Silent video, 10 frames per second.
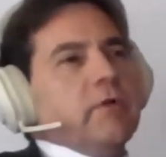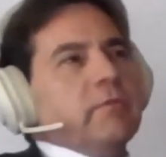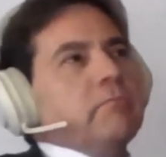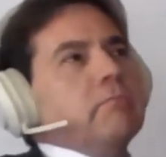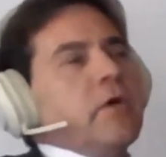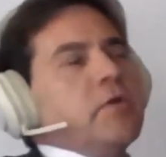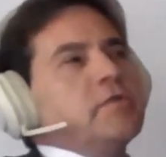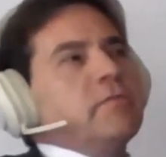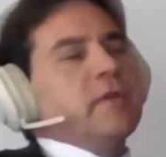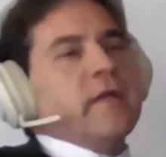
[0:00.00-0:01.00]
but
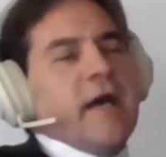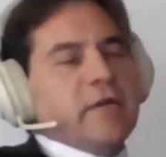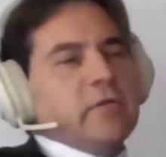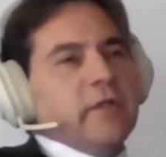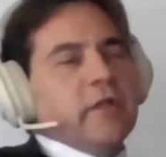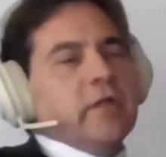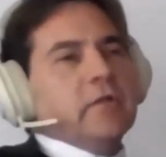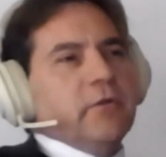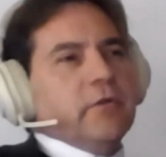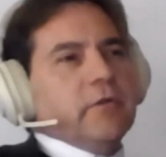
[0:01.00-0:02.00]
most of the cattle in
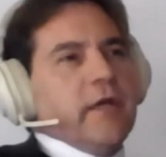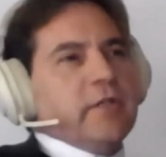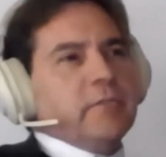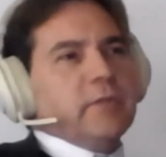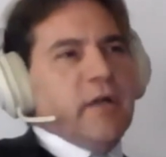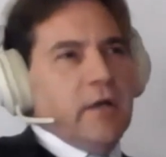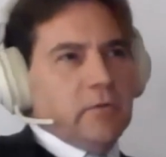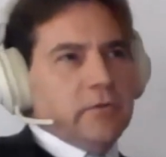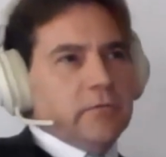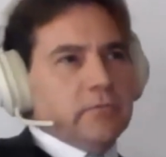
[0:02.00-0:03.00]
England had to be
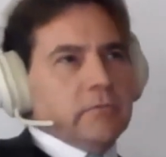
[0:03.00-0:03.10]
culled.